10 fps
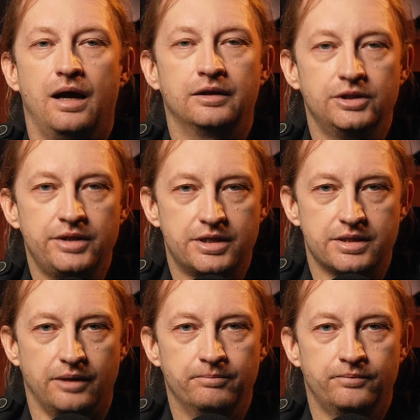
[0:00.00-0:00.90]
Until next
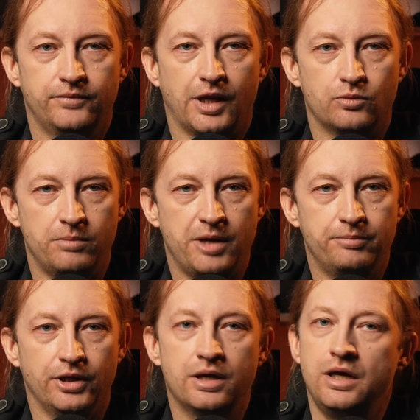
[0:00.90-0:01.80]
time,
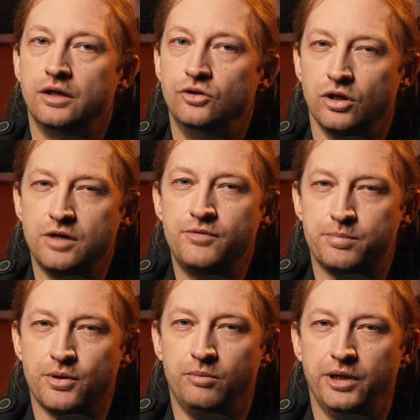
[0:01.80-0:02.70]
remember, not every
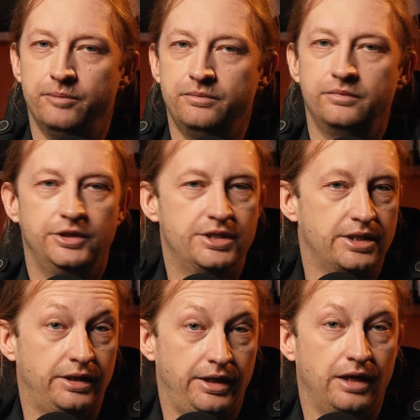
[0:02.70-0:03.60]
problem needs
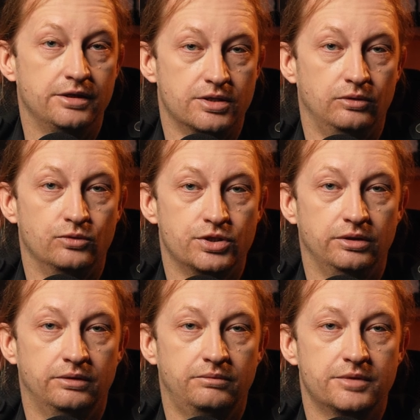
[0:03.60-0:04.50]
an AI solution.
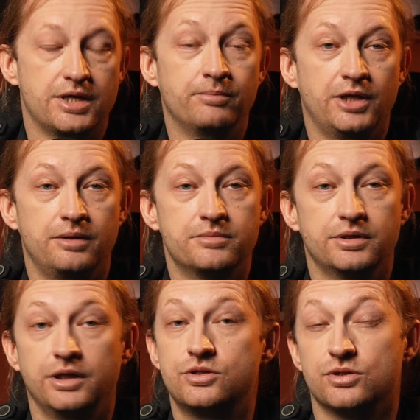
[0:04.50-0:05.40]

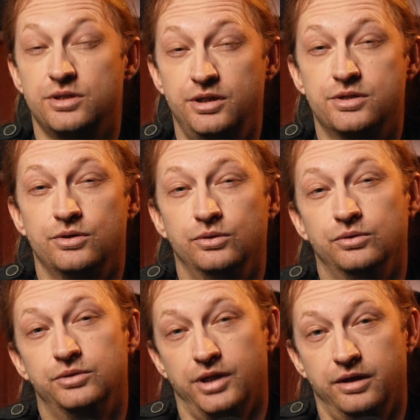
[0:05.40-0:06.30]
Sometimes it just needs you
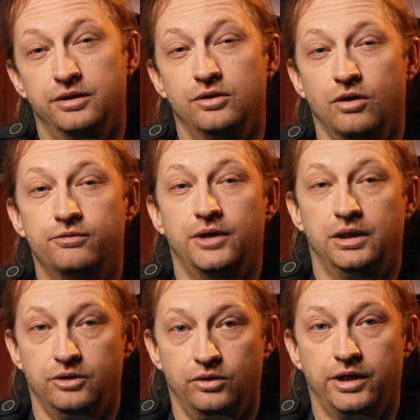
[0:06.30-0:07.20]
to turn it off
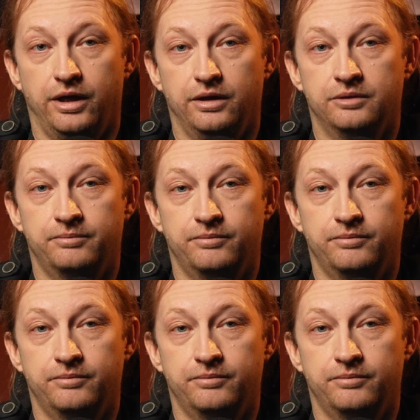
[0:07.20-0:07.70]
and on again.